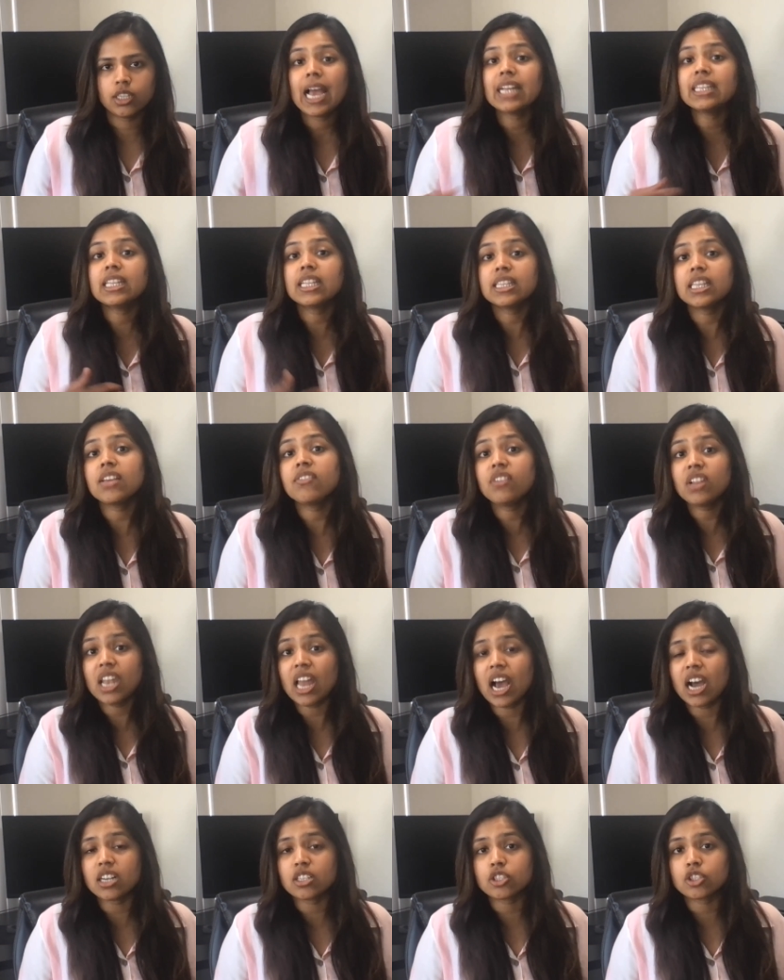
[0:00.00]
And then they will
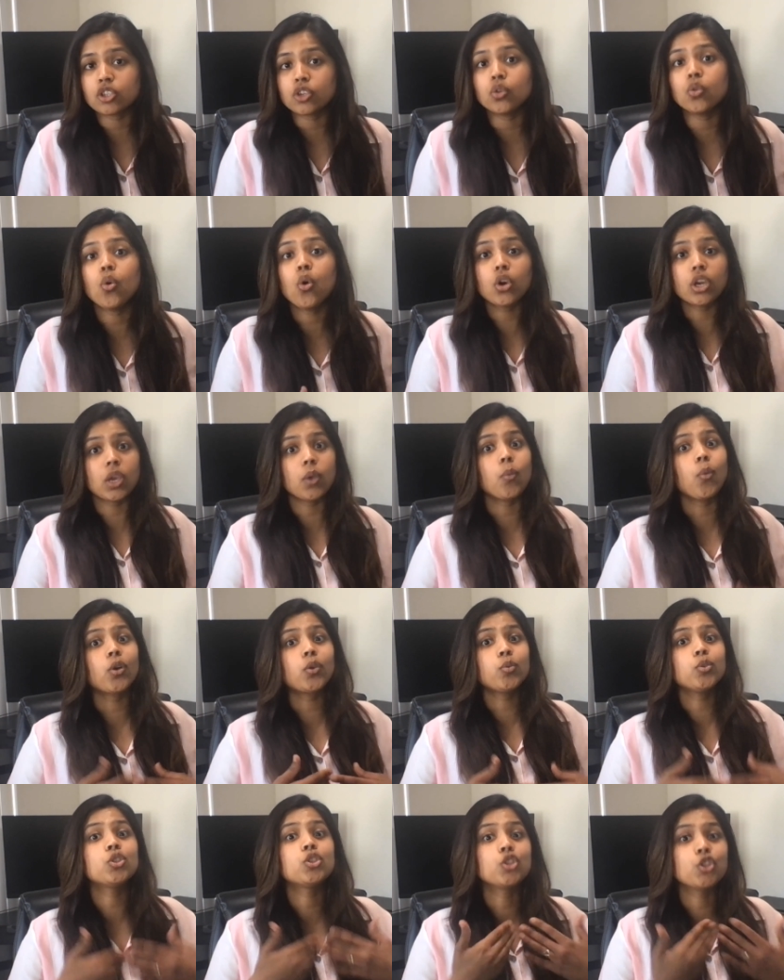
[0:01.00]
ask you, okay,
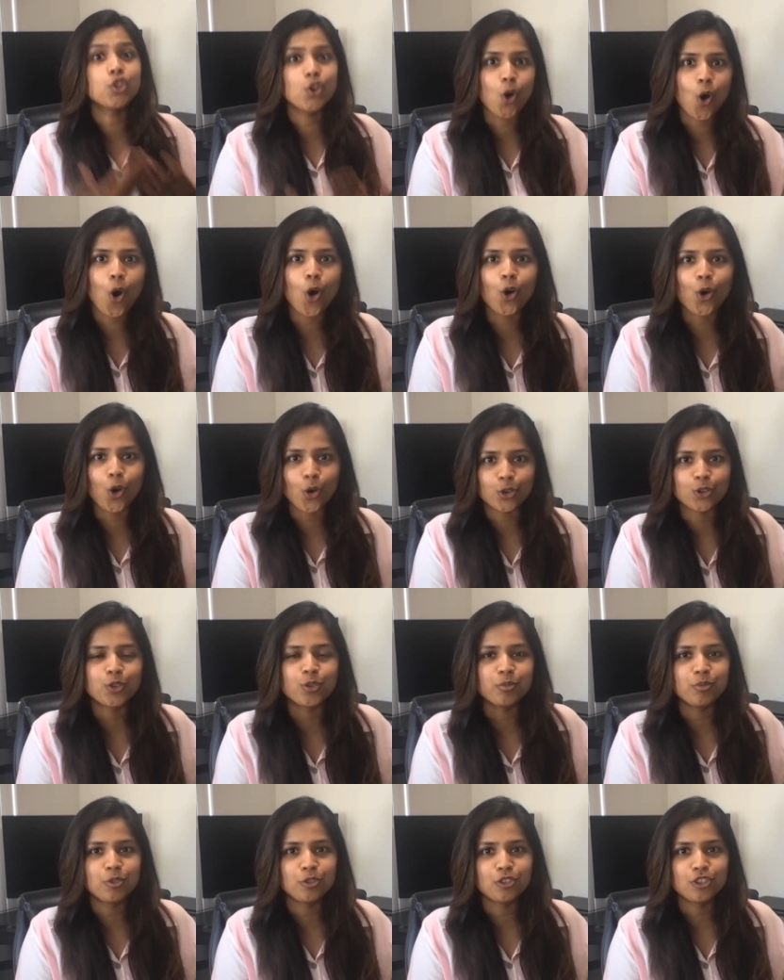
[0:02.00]
what was your
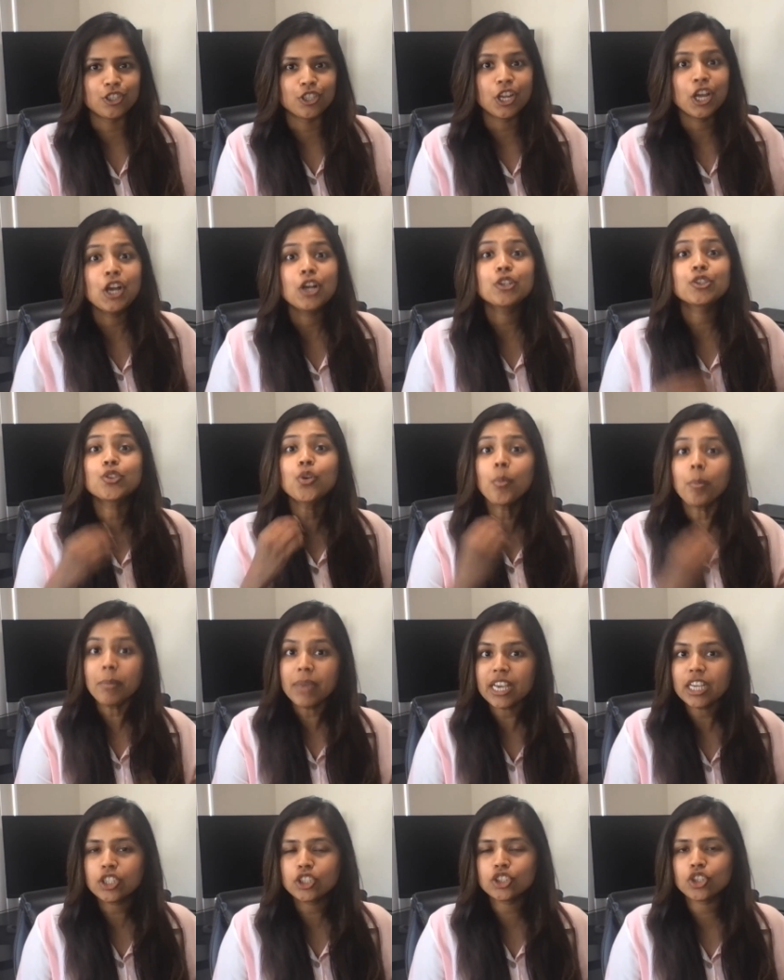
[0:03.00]
contribution? So
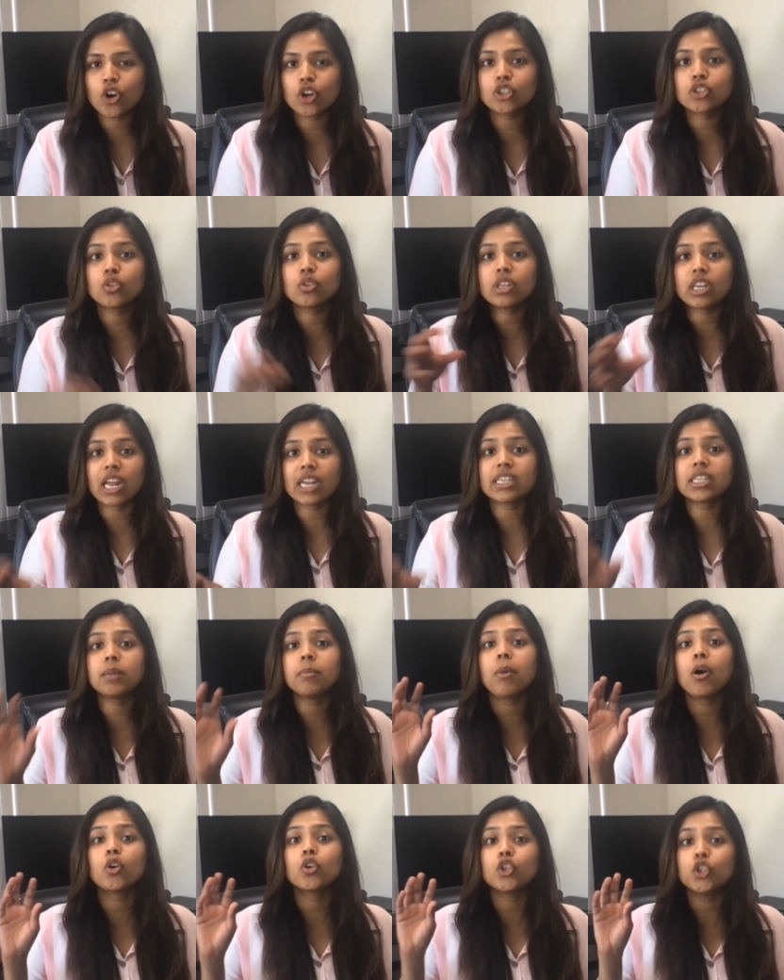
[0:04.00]
make sure to write
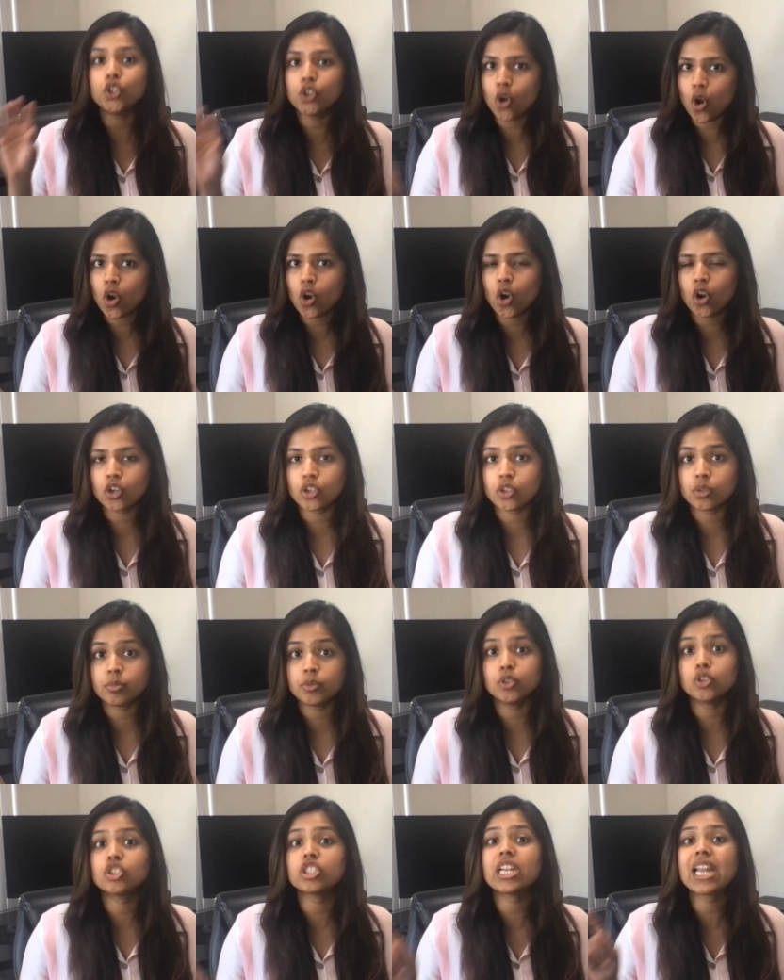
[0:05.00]
about your
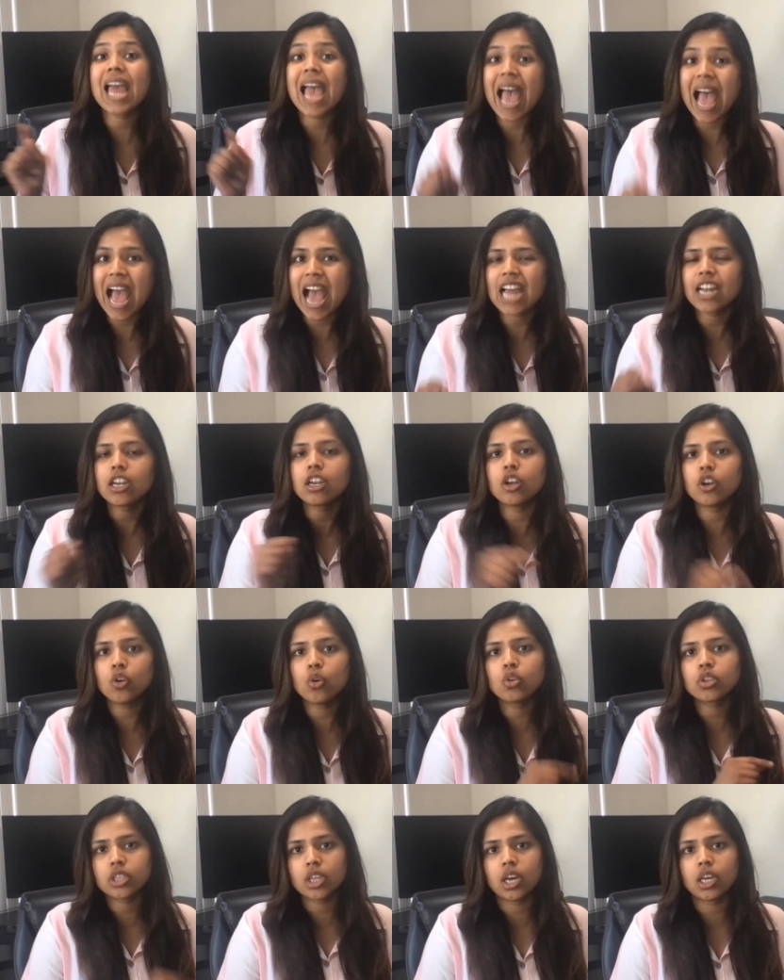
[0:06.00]
contribution and
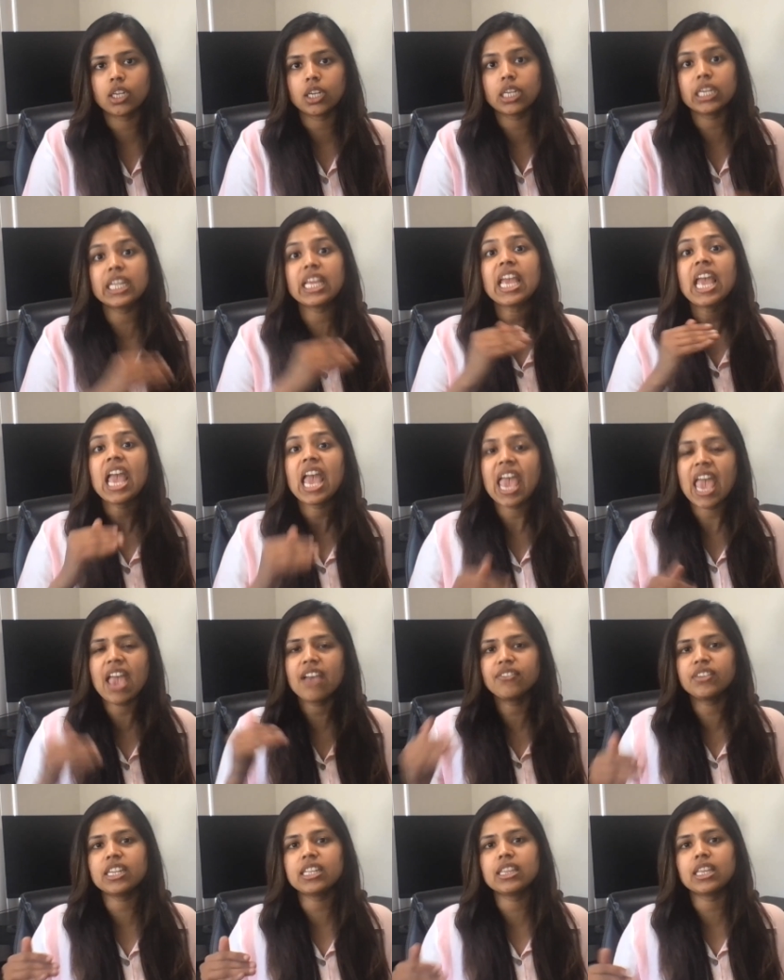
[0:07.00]
know thoroughly
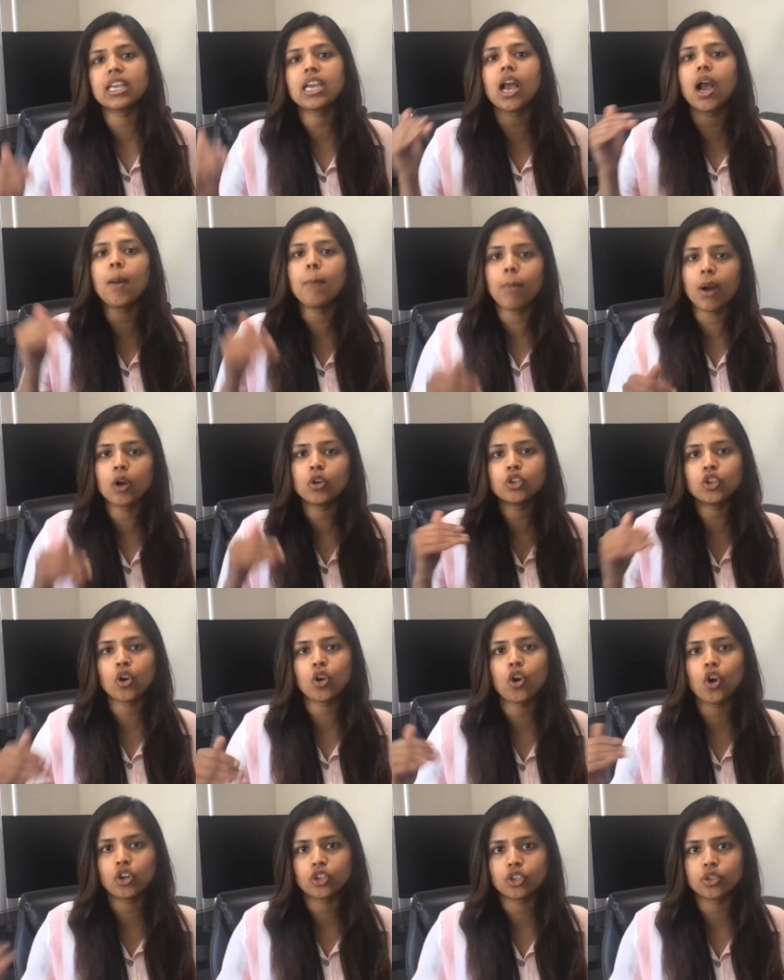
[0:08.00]
everything about your
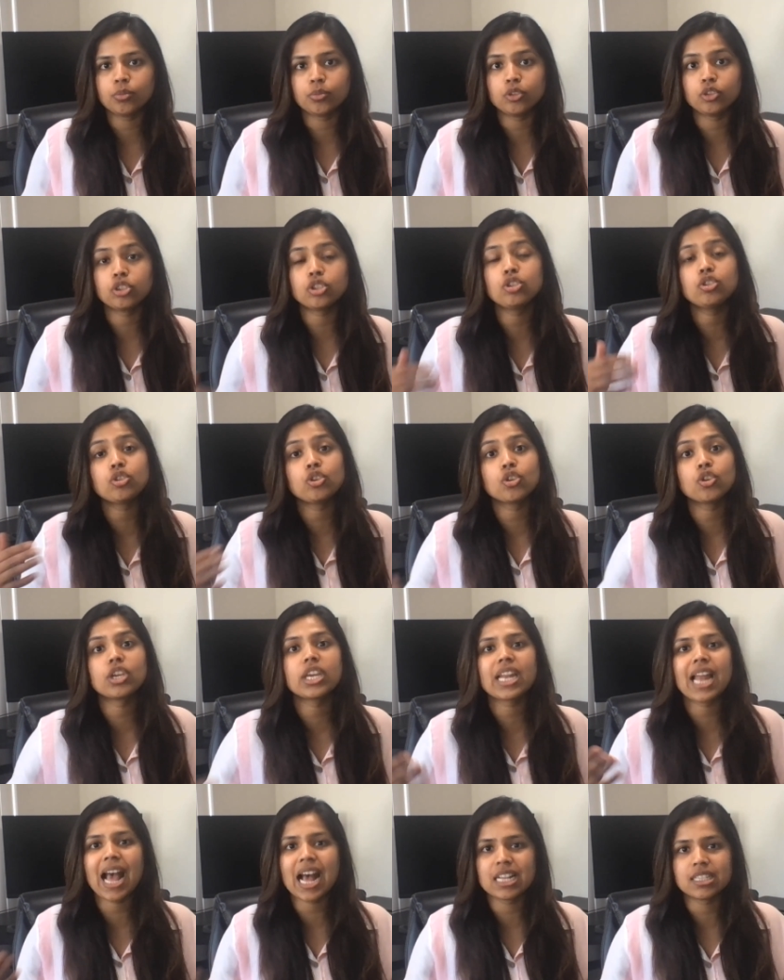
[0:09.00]
contribution so you
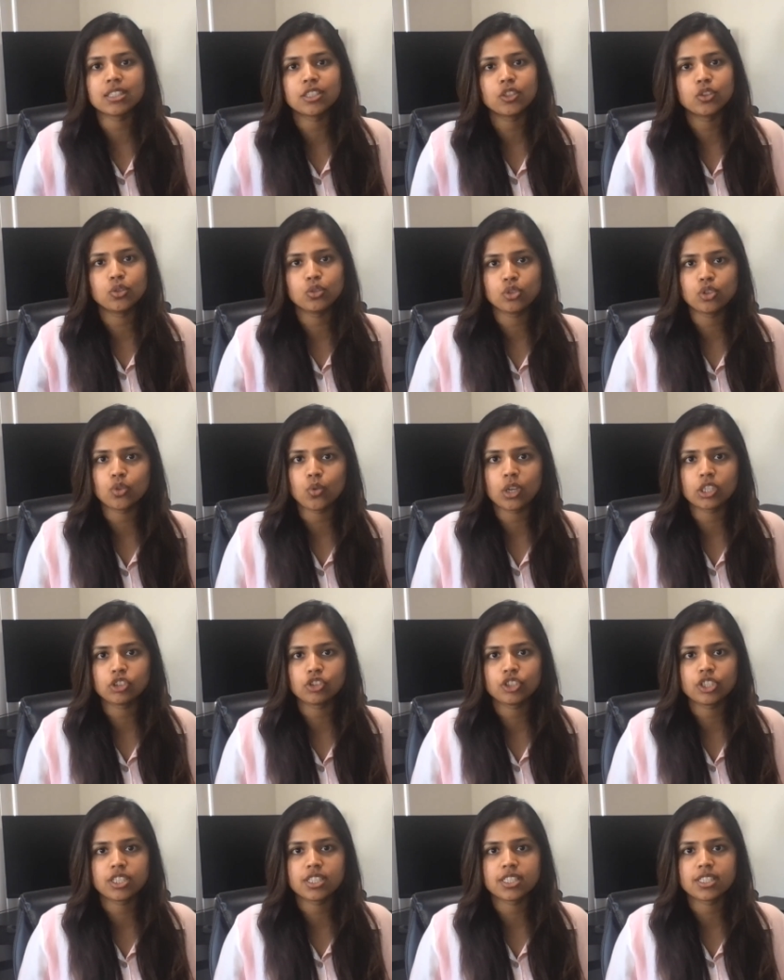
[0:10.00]
can answer those
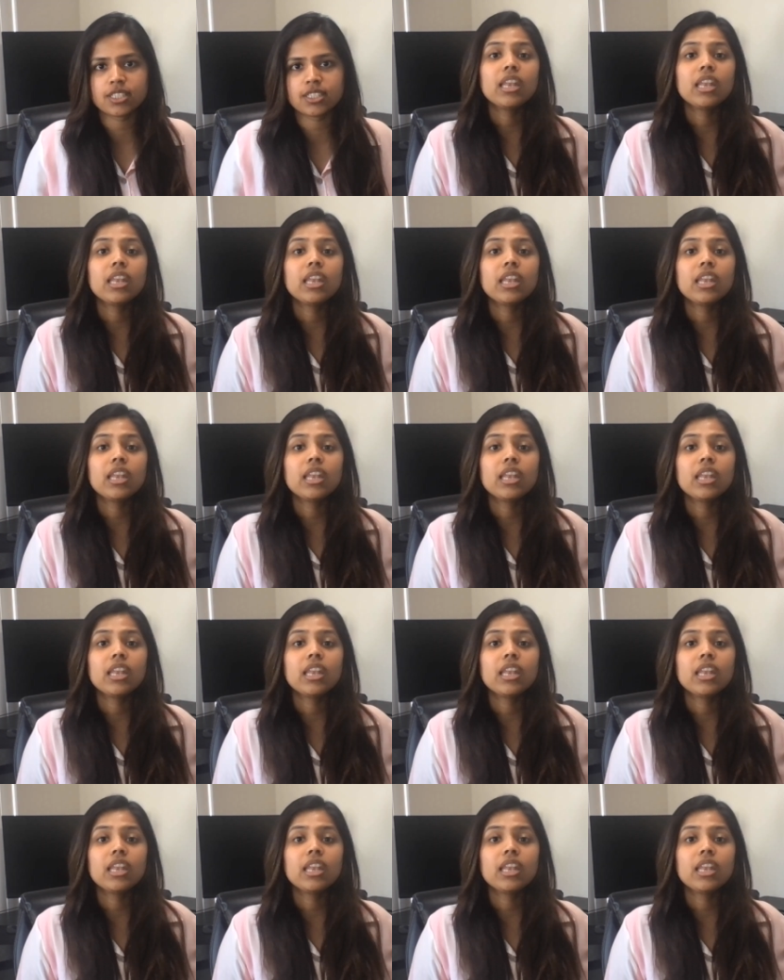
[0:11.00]
questions.